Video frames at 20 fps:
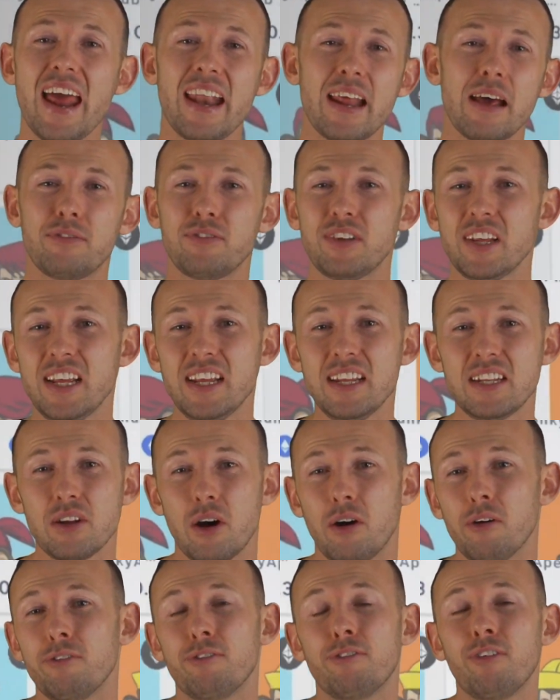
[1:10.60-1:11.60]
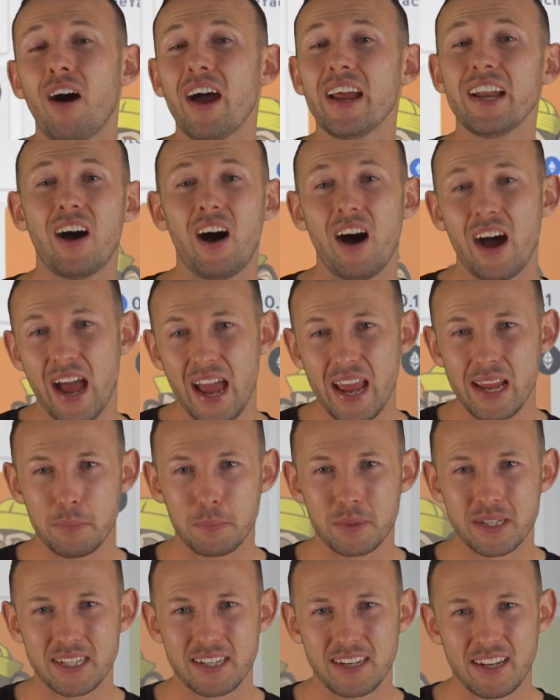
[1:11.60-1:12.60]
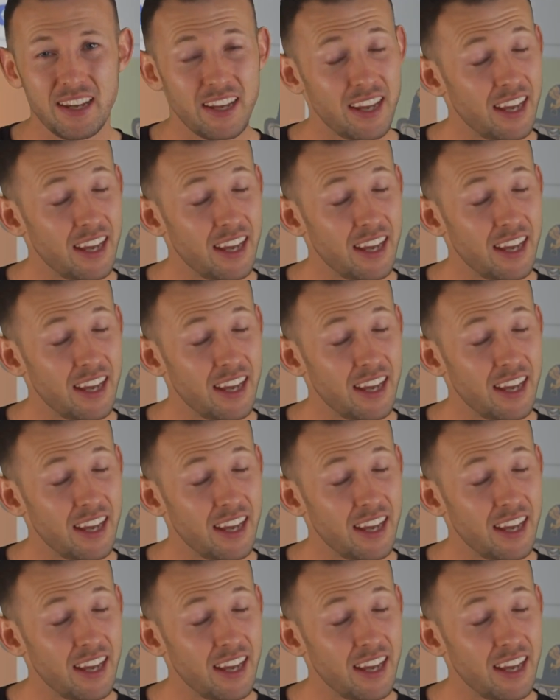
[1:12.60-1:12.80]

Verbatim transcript: NFTs of fine art apes.